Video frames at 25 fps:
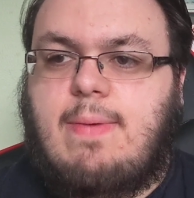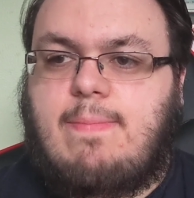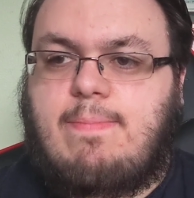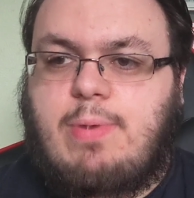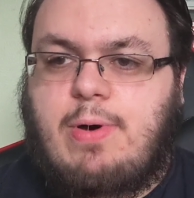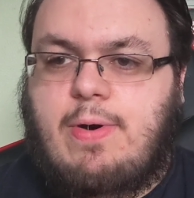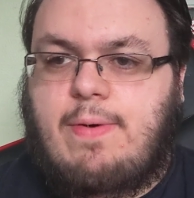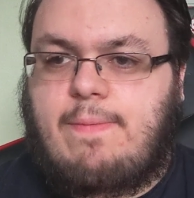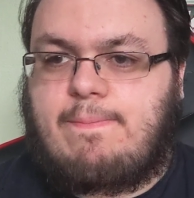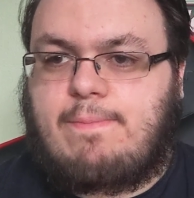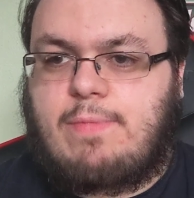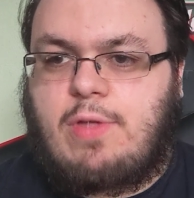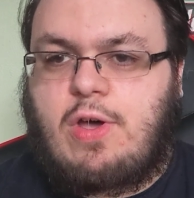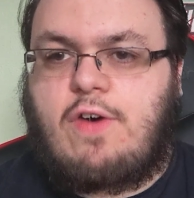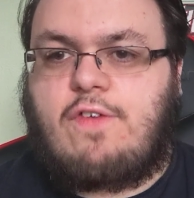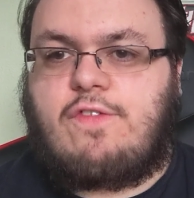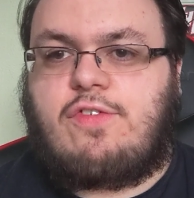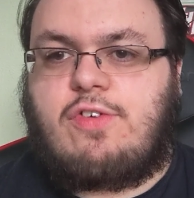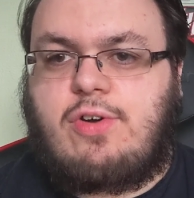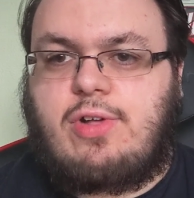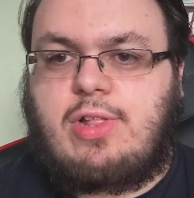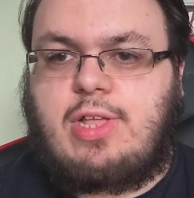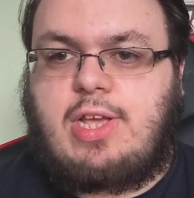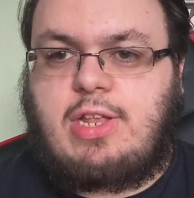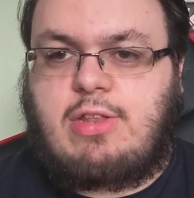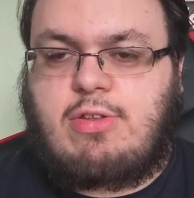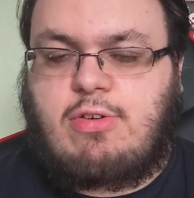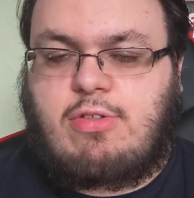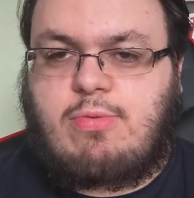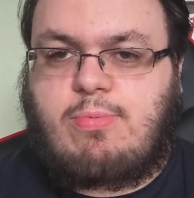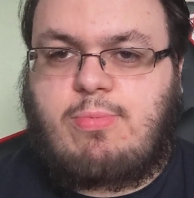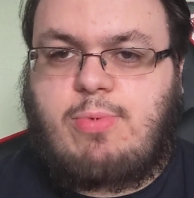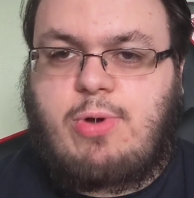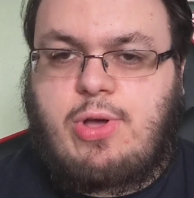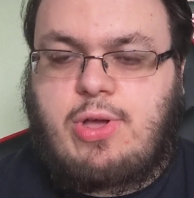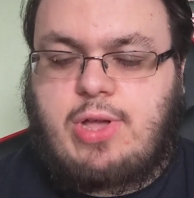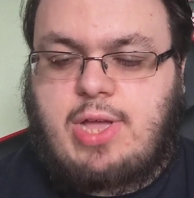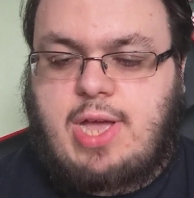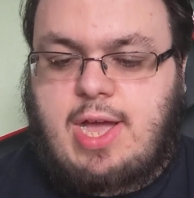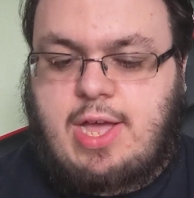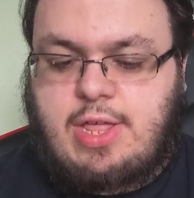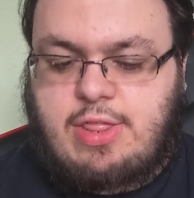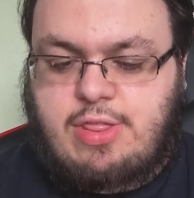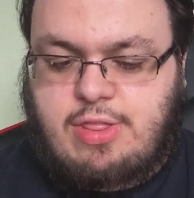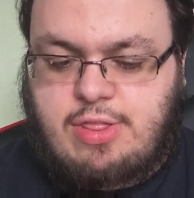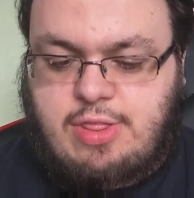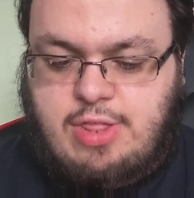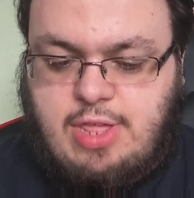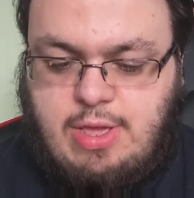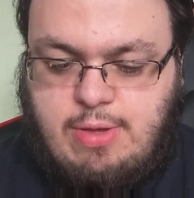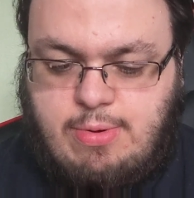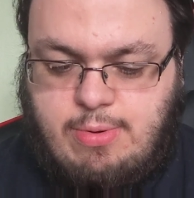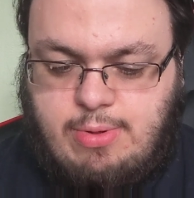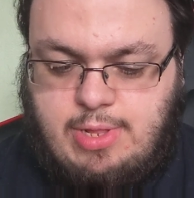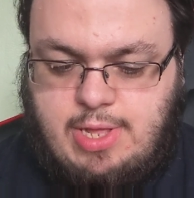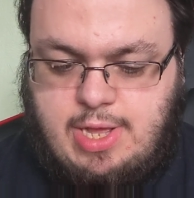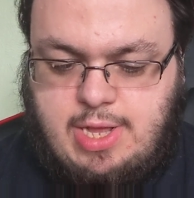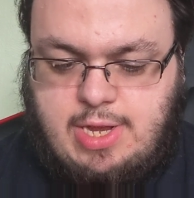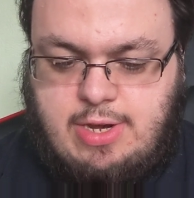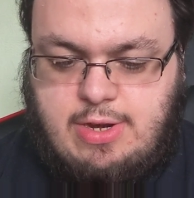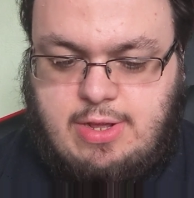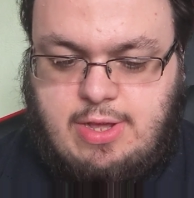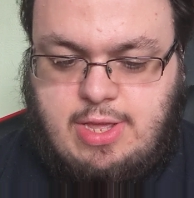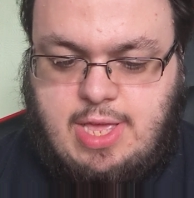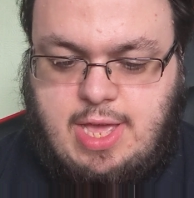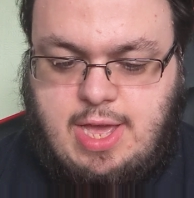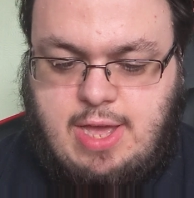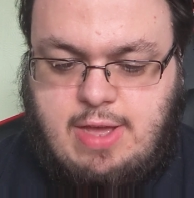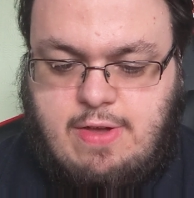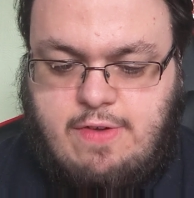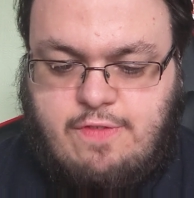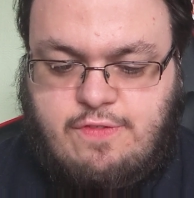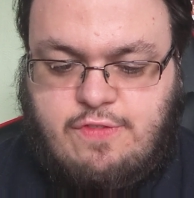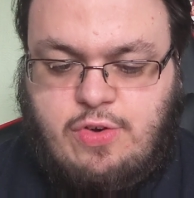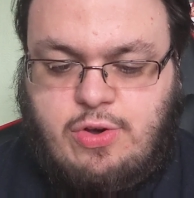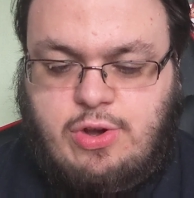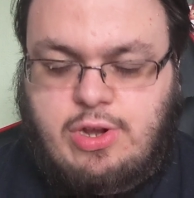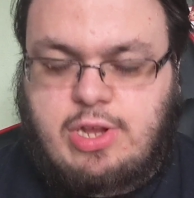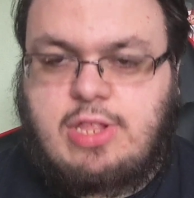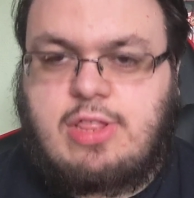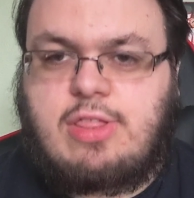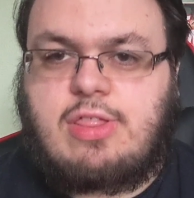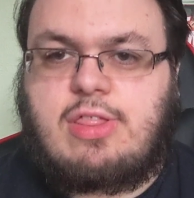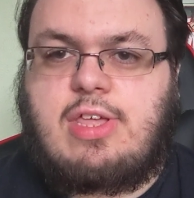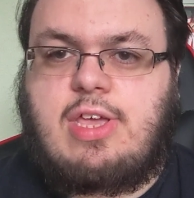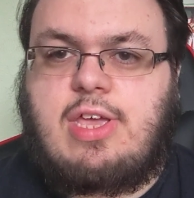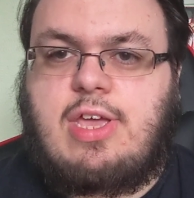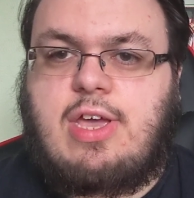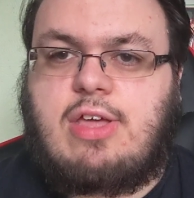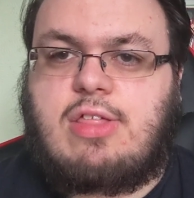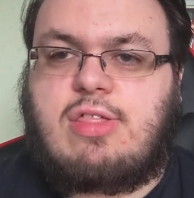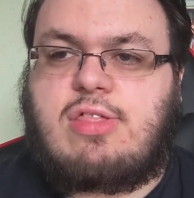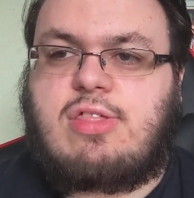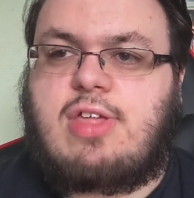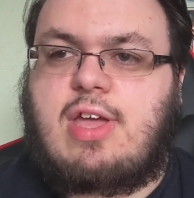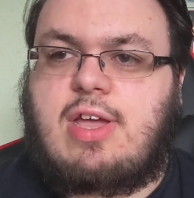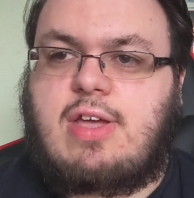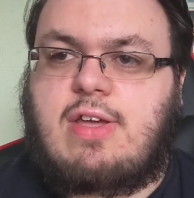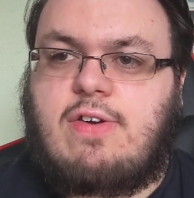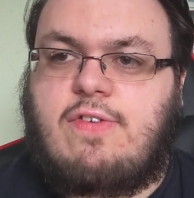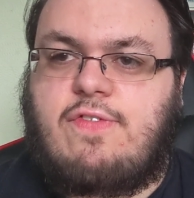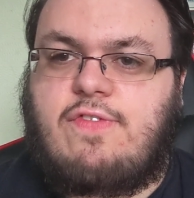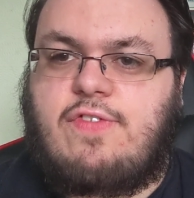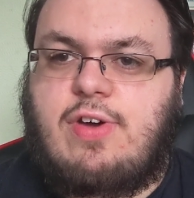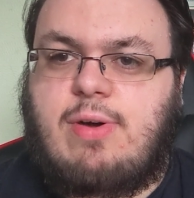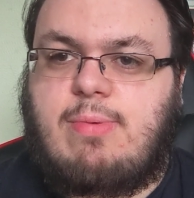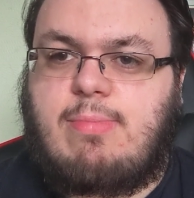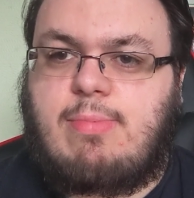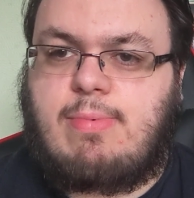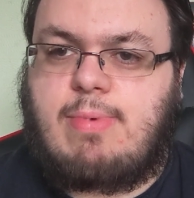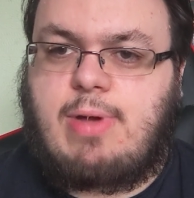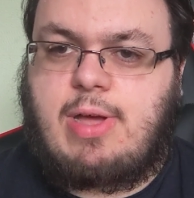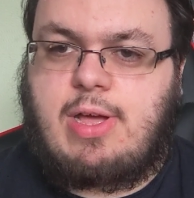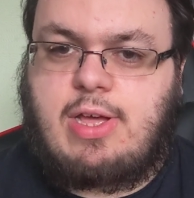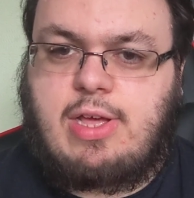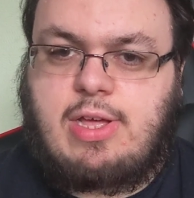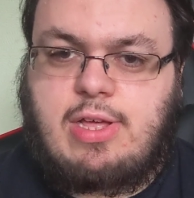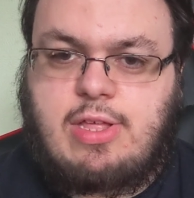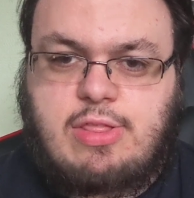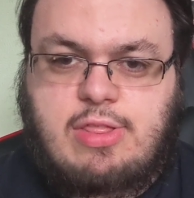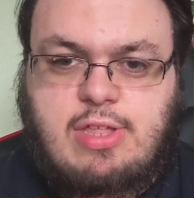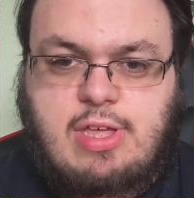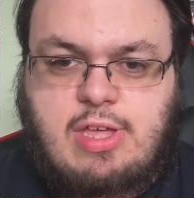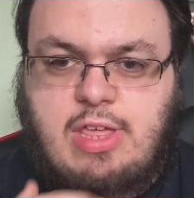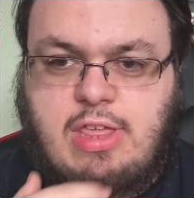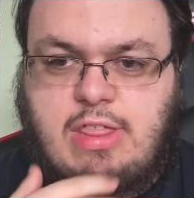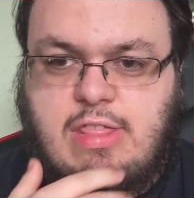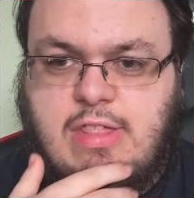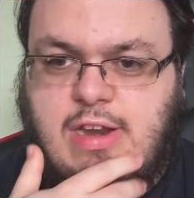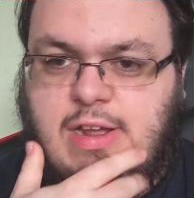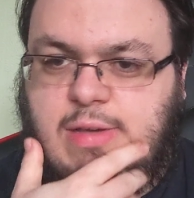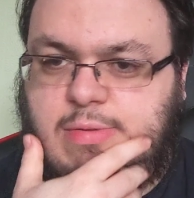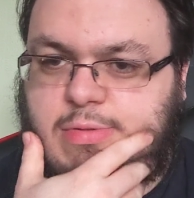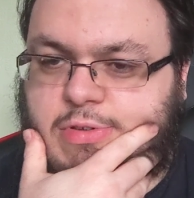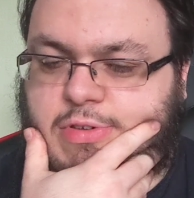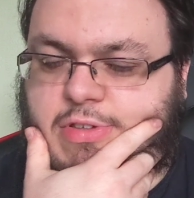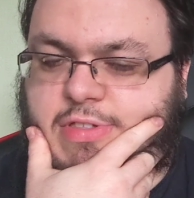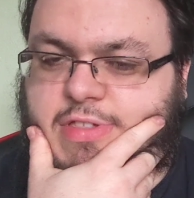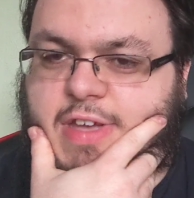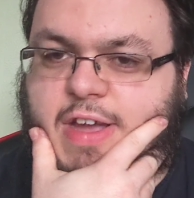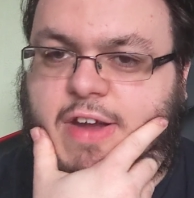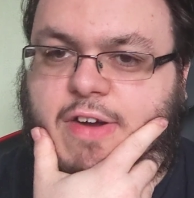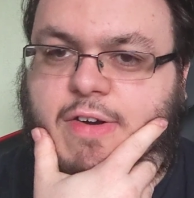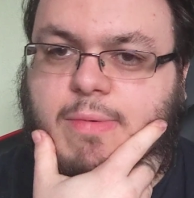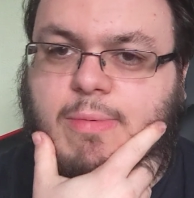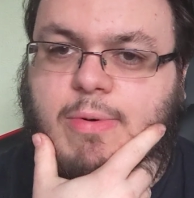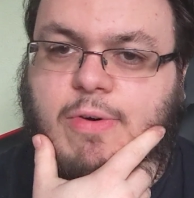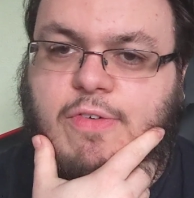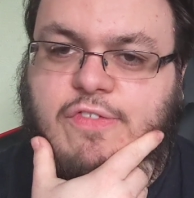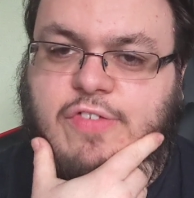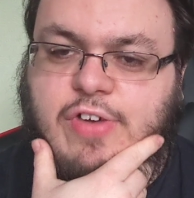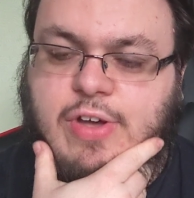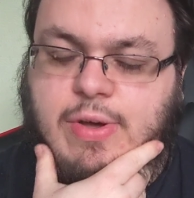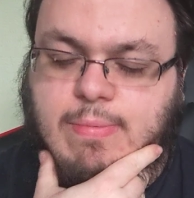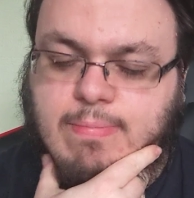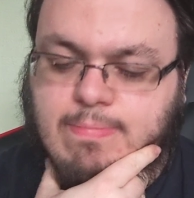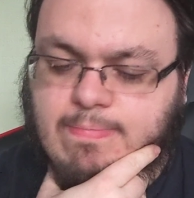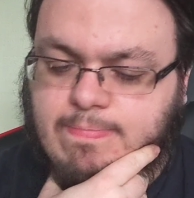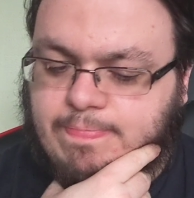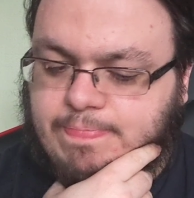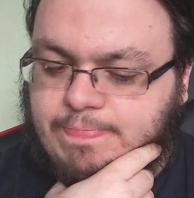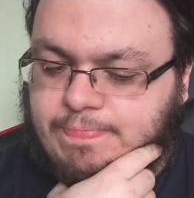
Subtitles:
But overall, it does work as a sequel, and avoids the second film, as that is an absolute terrible film,